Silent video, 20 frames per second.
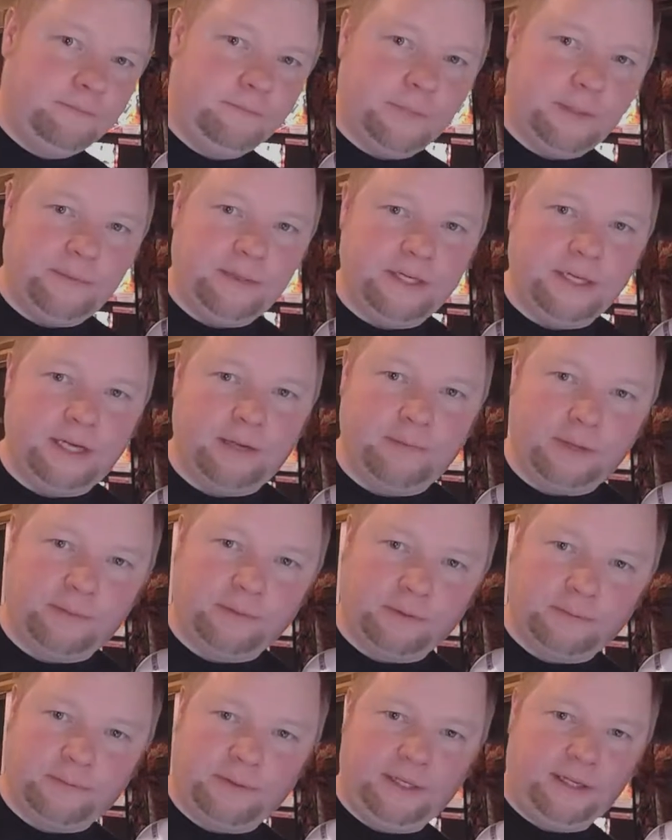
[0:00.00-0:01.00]
Maybe not. Maybe
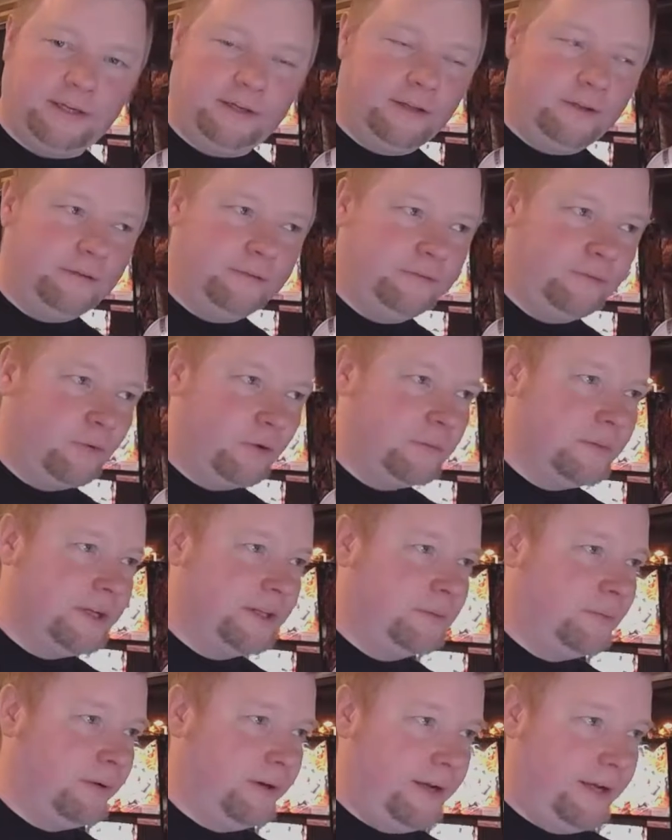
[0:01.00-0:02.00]
it'll be like another
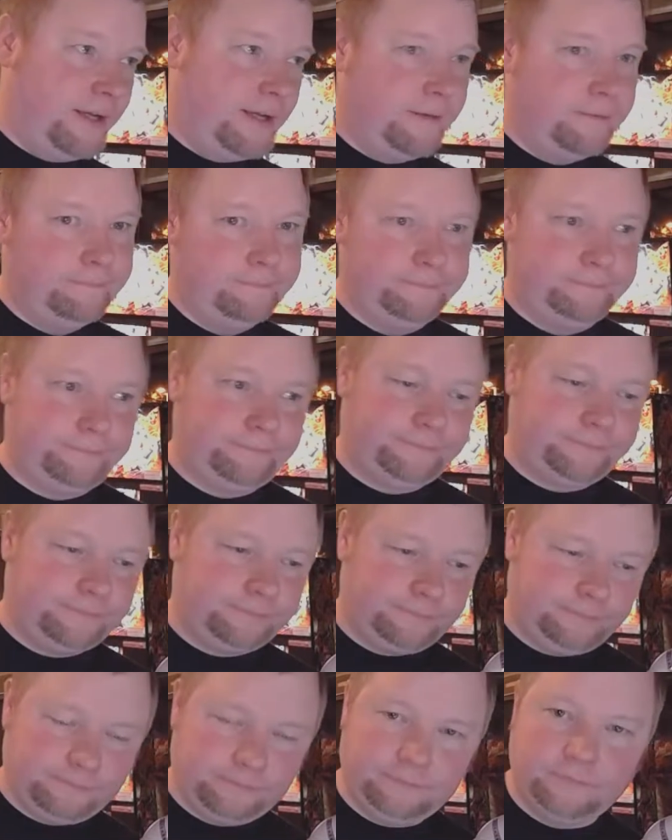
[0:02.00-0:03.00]
4-month break.
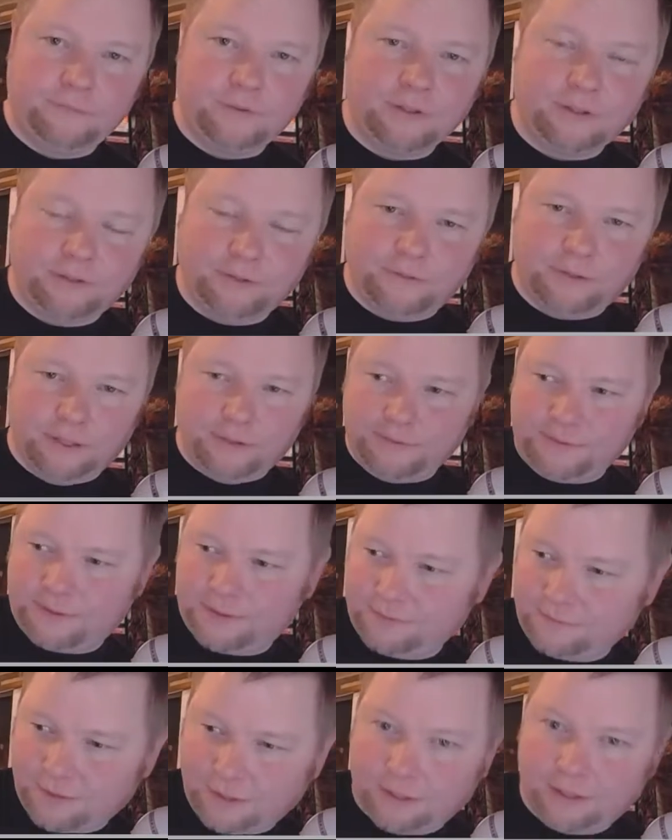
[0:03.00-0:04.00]
Who knows?
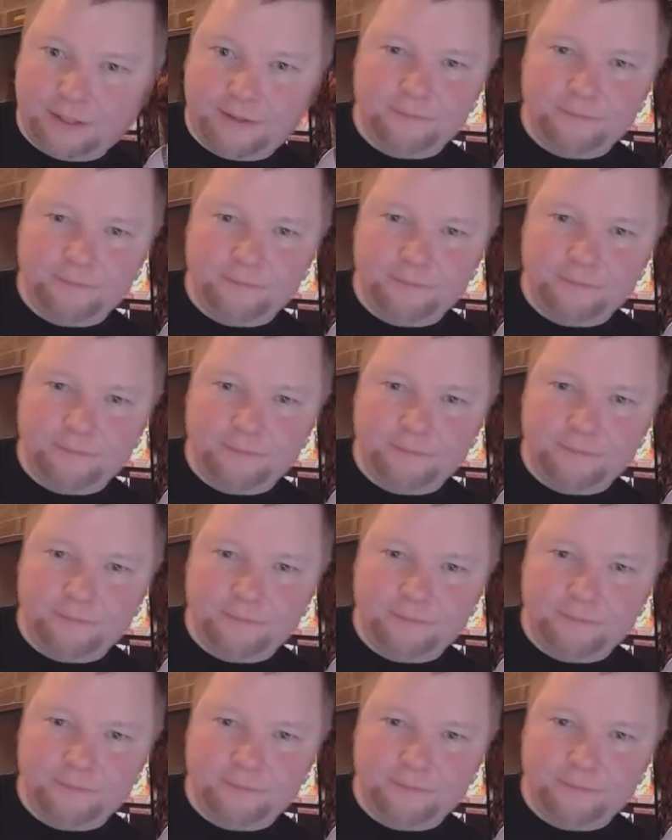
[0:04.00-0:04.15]
All right.